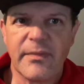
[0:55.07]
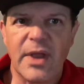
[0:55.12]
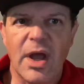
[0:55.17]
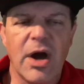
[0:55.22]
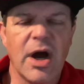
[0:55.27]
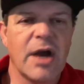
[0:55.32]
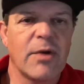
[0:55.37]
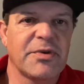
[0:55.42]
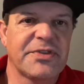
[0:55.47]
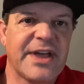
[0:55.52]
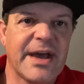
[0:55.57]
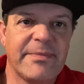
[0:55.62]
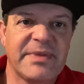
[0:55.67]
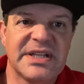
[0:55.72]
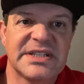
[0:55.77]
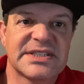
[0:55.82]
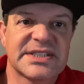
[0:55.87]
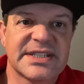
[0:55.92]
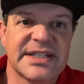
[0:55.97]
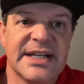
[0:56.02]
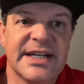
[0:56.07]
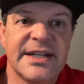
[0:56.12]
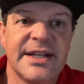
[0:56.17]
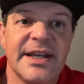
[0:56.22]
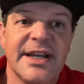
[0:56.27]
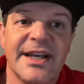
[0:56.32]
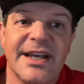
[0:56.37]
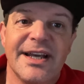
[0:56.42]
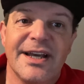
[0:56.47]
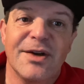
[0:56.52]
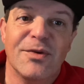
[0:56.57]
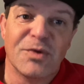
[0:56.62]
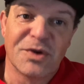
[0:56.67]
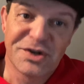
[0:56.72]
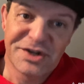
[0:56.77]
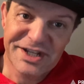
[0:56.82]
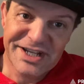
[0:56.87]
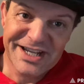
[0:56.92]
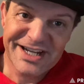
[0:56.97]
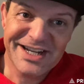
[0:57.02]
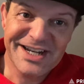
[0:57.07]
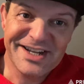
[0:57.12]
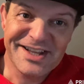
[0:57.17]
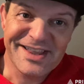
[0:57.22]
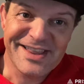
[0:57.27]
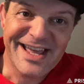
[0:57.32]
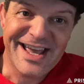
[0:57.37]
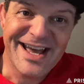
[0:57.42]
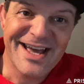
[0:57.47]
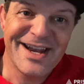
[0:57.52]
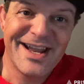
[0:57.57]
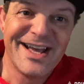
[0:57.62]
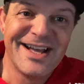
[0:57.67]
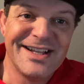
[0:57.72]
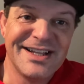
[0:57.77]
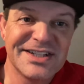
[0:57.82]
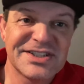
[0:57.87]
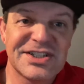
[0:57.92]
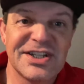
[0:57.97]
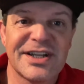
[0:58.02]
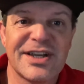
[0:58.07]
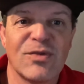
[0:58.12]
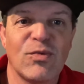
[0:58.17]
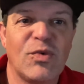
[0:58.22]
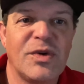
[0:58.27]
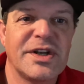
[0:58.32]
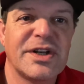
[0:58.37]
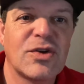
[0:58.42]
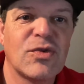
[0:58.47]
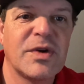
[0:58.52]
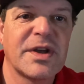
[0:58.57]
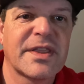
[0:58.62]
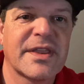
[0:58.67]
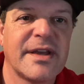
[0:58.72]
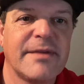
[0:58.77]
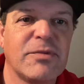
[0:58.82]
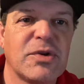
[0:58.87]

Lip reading: All right, with that being said, we're going to get into that. Let's look at one quick thing.